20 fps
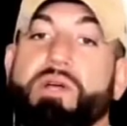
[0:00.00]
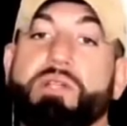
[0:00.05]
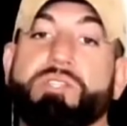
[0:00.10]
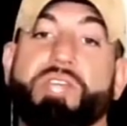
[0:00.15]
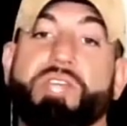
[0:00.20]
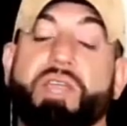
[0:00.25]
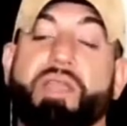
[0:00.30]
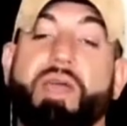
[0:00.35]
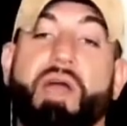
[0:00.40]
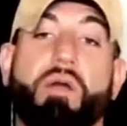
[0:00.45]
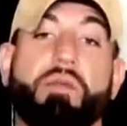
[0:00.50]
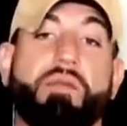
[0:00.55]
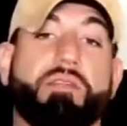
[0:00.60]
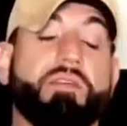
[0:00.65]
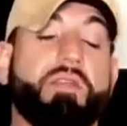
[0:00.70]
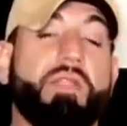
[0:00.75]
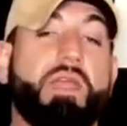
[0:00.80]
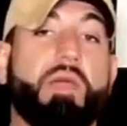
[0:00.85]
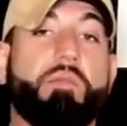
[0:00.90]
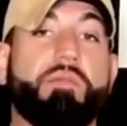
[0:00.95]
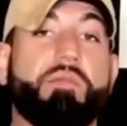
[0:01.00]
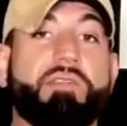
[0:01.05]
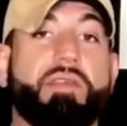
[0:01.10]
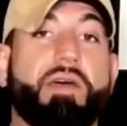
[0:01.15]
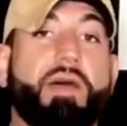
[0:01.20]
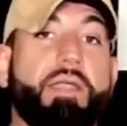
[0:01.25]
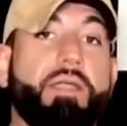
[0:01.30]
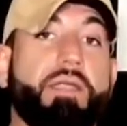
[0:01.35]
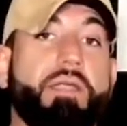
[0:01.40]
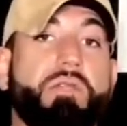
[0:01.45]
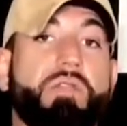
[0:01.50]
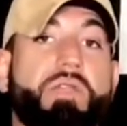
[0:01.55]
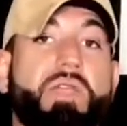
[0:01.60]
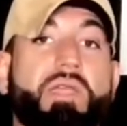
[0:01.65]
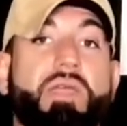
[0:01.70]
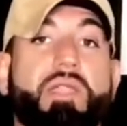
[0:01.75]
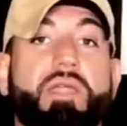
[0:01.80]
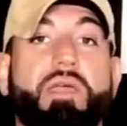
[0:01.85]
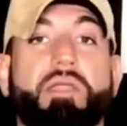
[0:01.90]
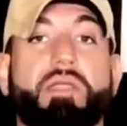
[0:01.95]
Check it out. It's on Amazon. You
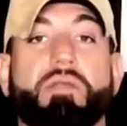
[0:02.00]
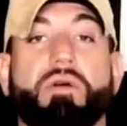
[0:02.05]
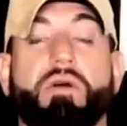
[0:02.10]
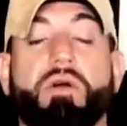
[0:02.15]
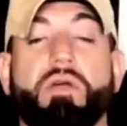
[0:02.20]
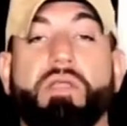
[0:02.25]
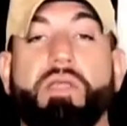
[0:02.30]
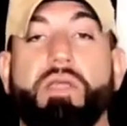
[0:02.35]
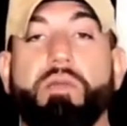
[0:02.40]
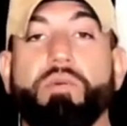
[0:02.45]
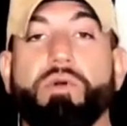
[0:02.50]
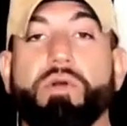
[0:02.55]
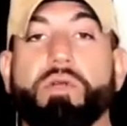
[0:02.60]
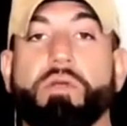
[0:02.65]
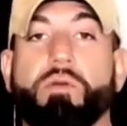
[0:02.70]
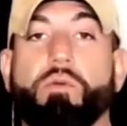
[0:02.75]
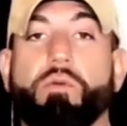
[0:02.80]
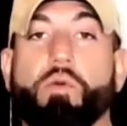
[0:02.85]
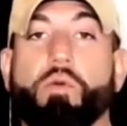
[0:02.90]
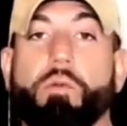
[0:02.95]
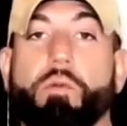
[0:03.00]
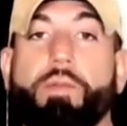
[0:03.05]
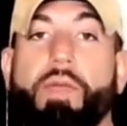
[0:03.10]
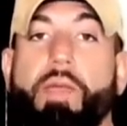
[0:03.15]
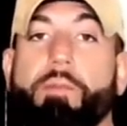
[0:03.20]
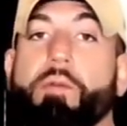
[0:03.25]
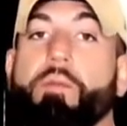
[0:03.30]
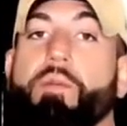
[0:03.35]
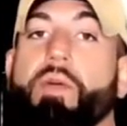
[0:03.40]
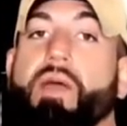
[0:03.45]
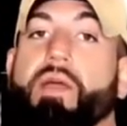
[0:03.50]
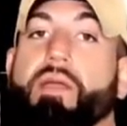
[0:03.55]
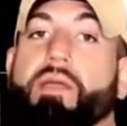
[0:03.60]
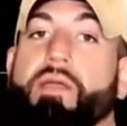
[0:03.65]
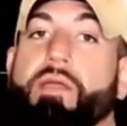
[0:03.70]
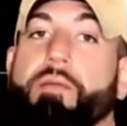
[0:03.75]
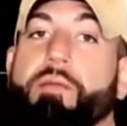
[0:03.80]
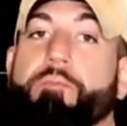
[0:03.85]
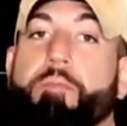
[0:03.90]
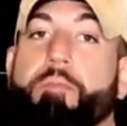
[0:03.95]
can get it on ebook or
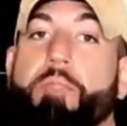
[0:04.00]
paperback.